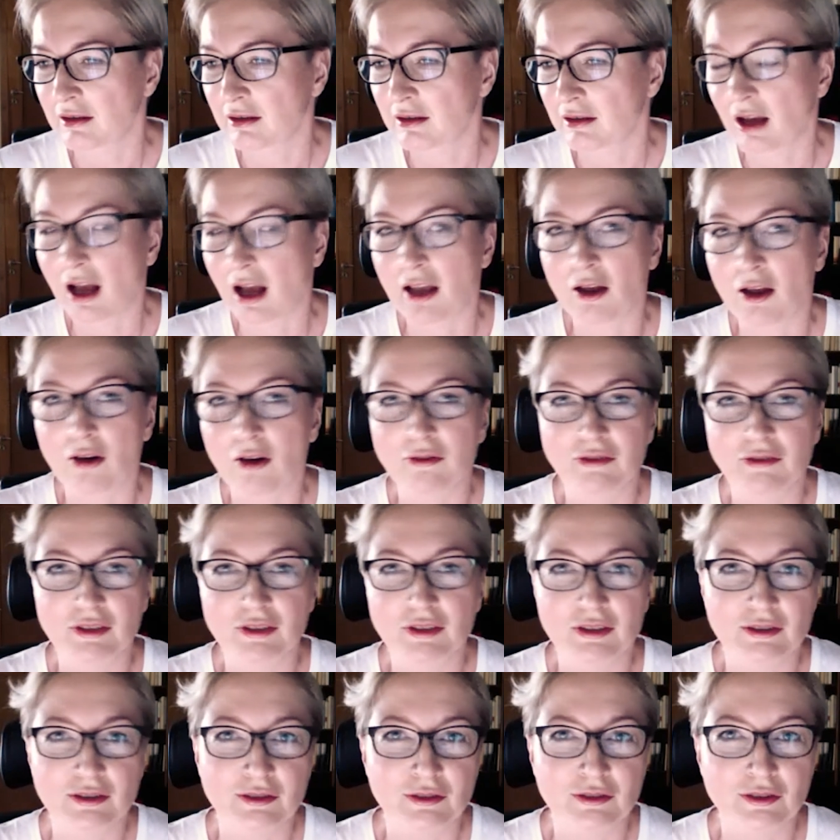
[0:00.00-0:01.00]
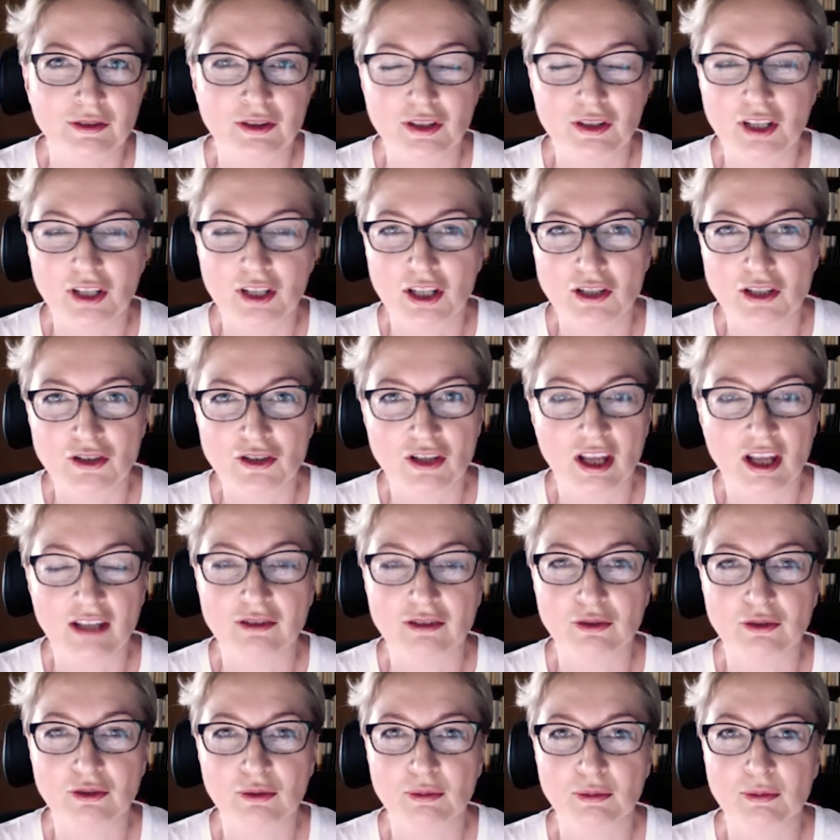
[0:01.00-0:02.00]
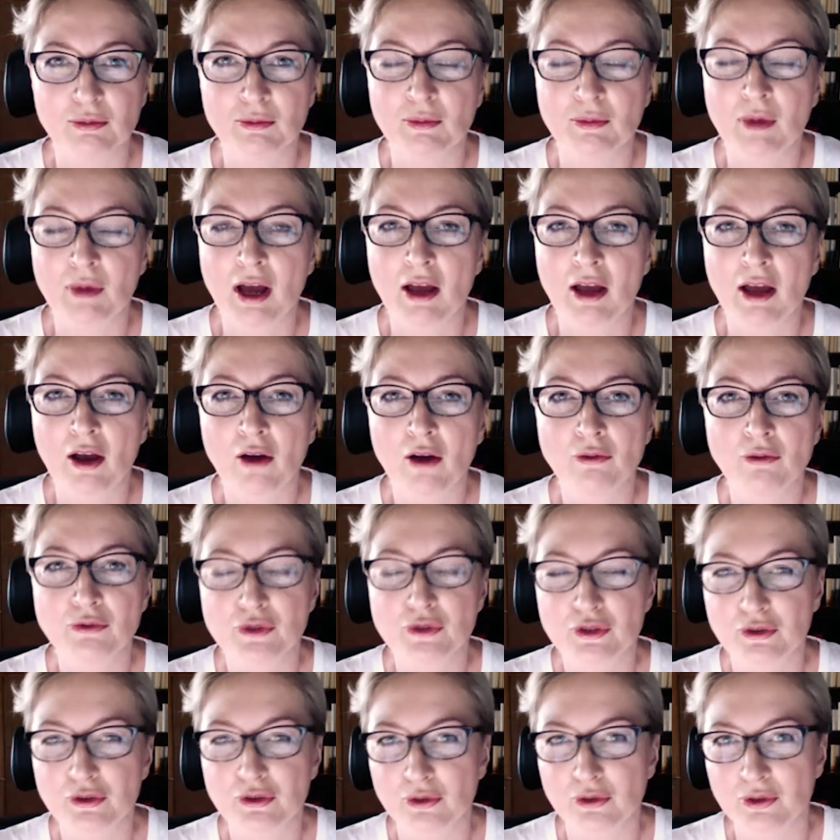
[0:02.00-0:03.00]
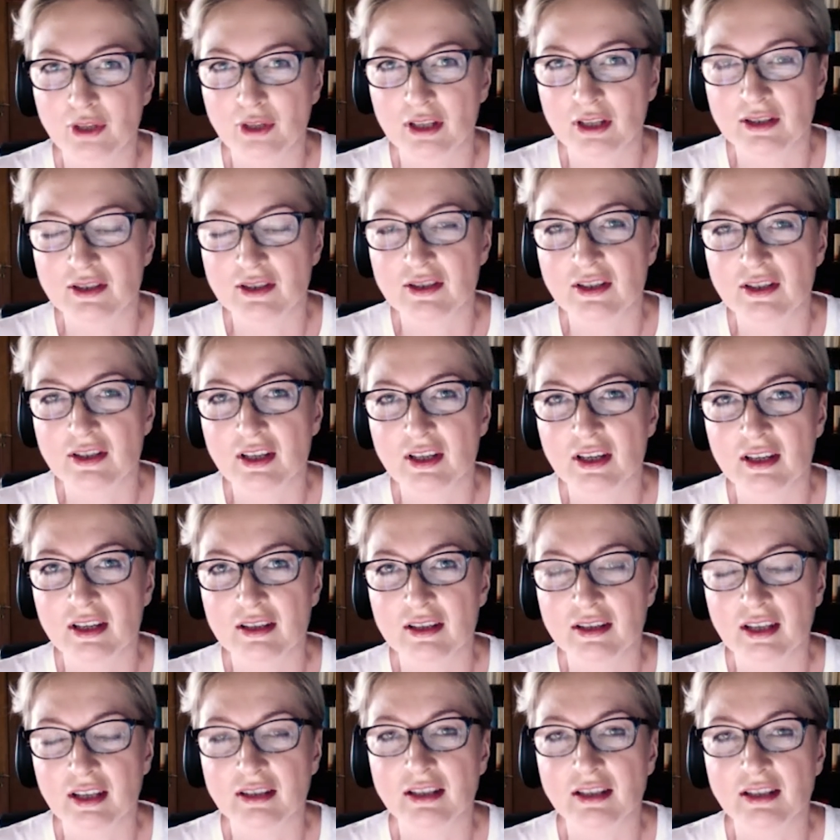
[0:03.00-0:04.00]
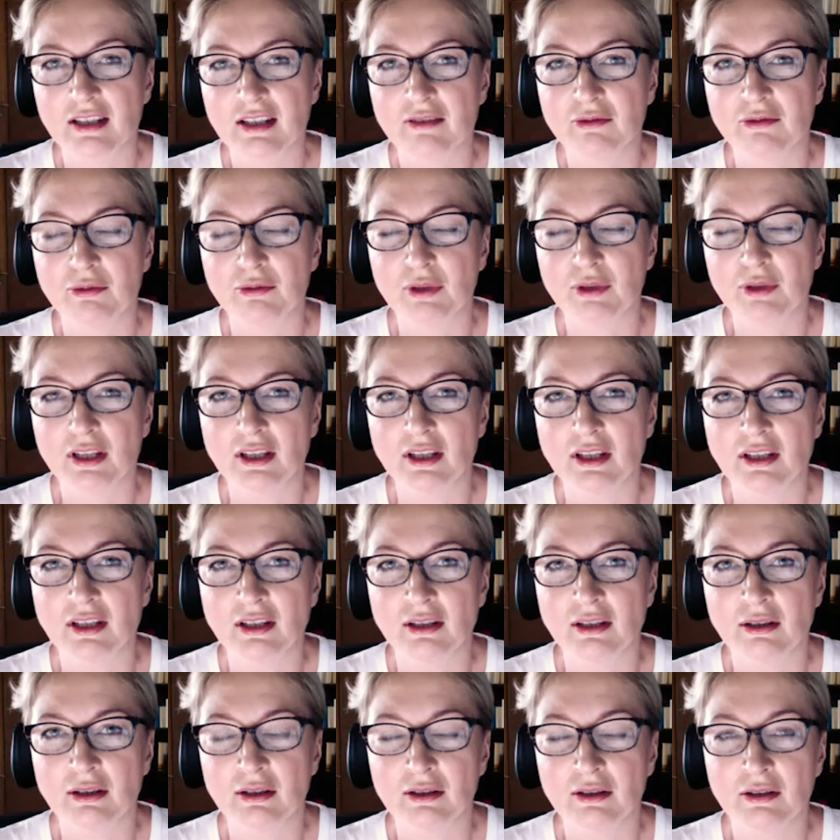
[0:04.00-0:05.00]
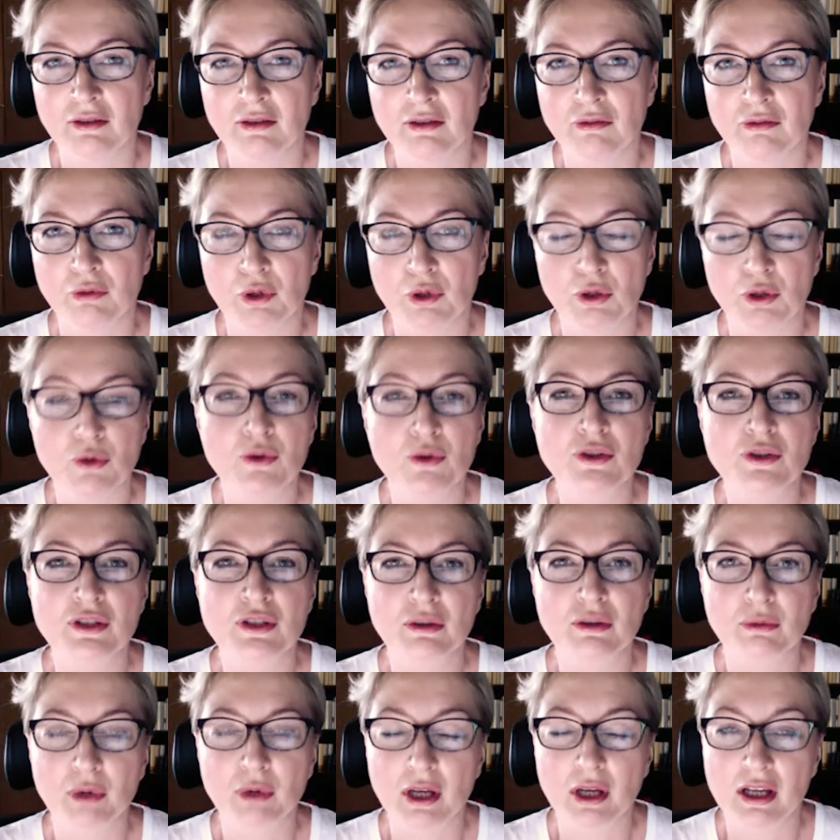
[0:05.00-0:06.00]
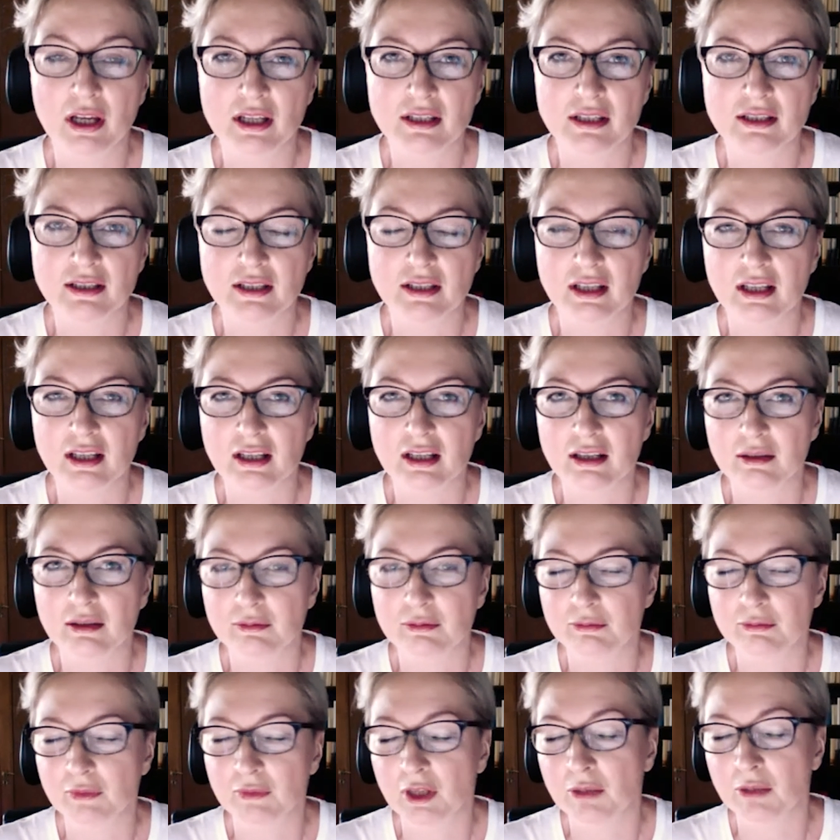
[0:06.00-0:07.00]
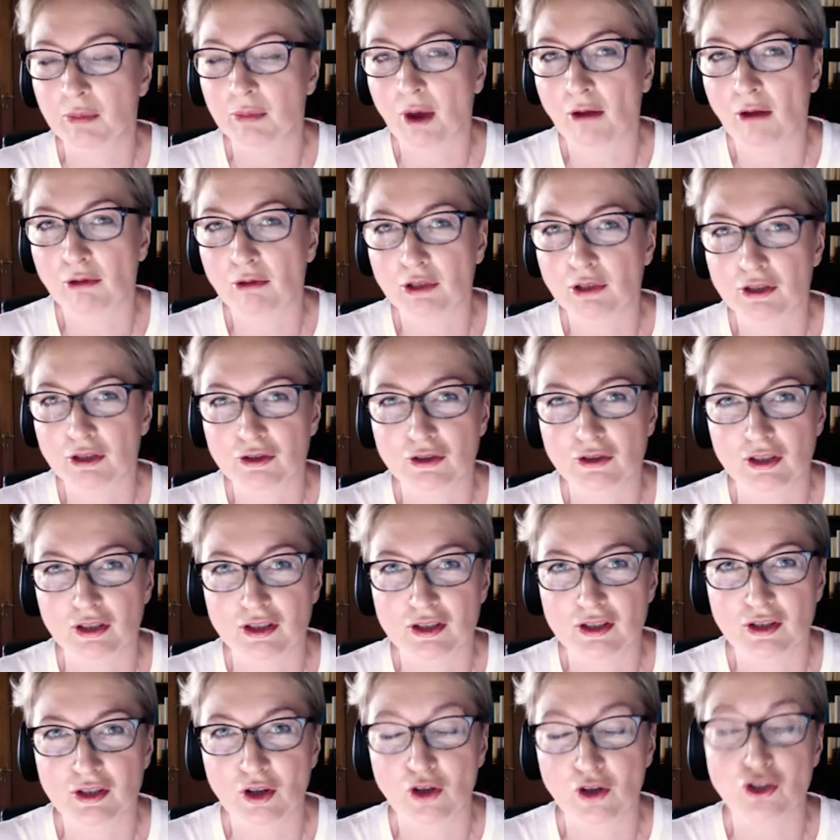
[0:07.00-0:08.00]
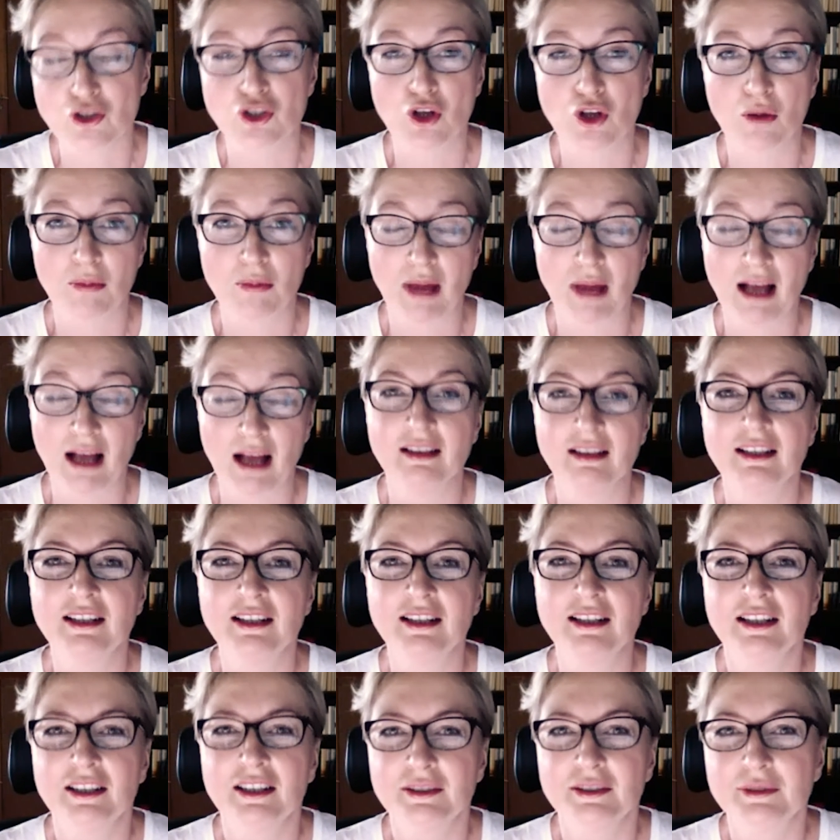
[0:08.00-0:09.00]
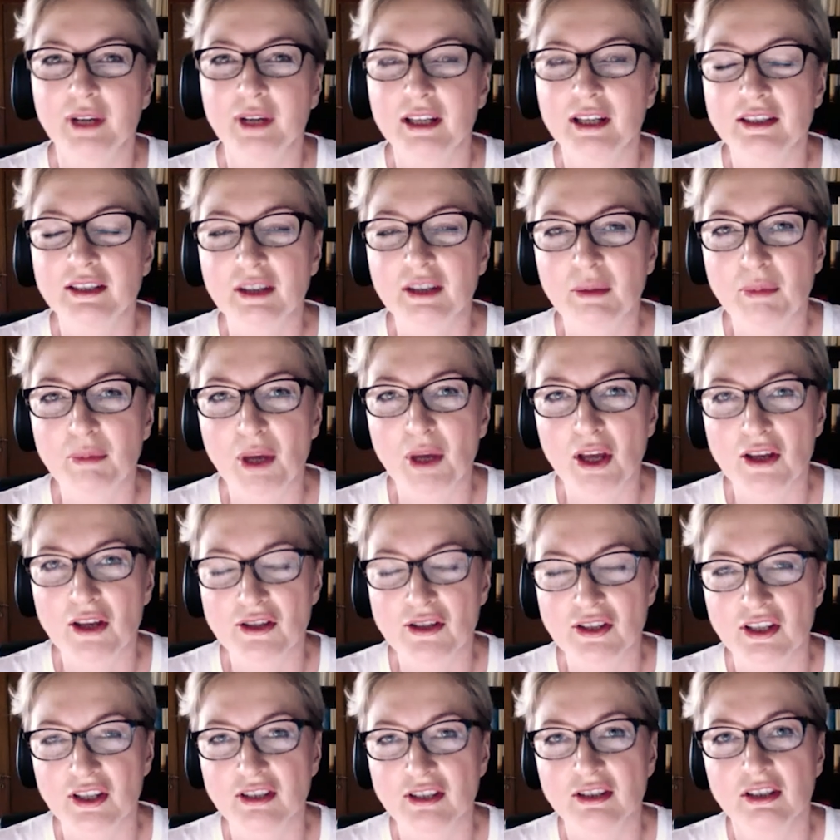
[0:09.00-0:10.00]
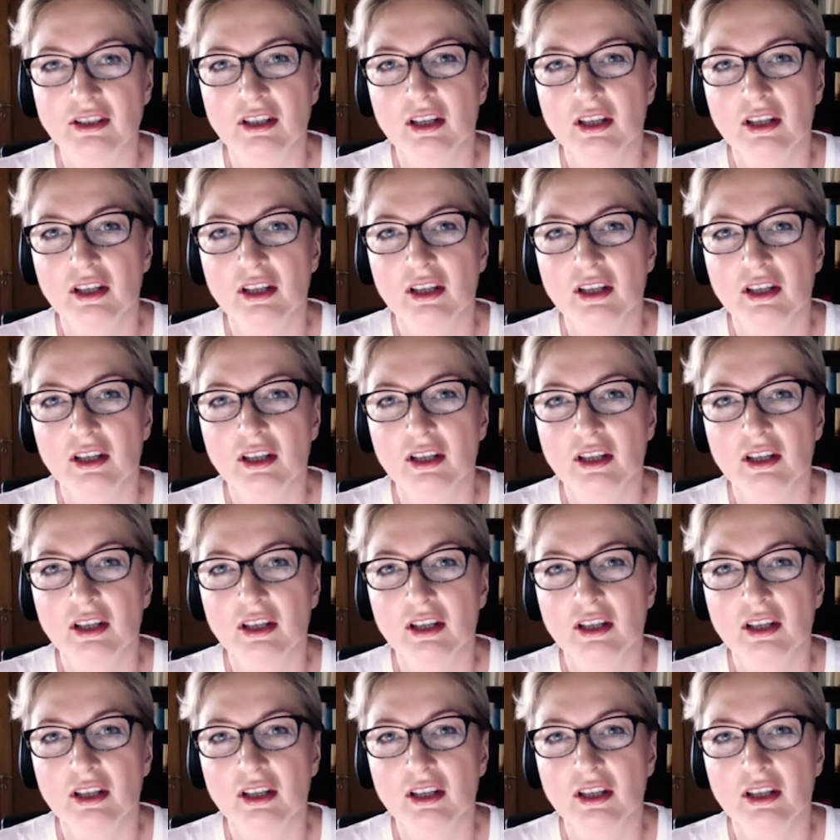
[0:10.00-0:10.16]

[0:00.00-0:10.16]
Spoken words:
I often teach that to my own students, that if we use the word in Polish, it's osoba, right, a person.